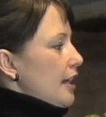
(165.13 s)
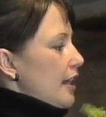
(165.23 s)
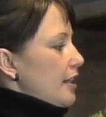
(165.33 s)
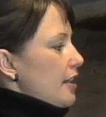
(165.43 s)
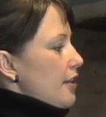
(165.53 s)

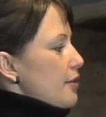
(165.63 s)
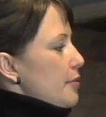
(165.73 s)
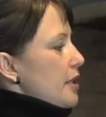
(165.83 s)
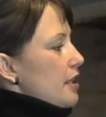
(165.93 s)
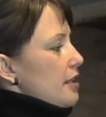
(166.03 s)
add another
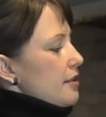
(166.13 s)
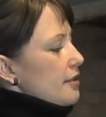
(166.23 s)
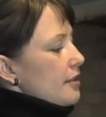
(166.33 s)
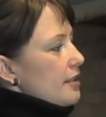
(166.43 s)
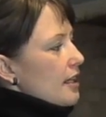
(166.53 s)

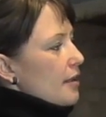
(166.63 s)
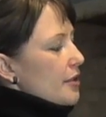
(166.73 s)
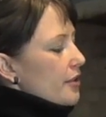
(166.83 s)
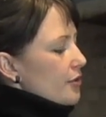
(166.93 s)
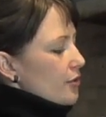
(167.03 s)
piece, tap it
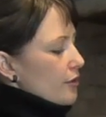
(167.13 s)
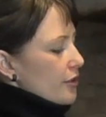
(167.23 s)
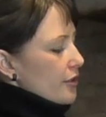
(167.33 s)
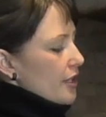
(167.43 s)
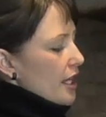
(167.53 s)
on the
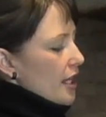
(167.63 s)
shoulder,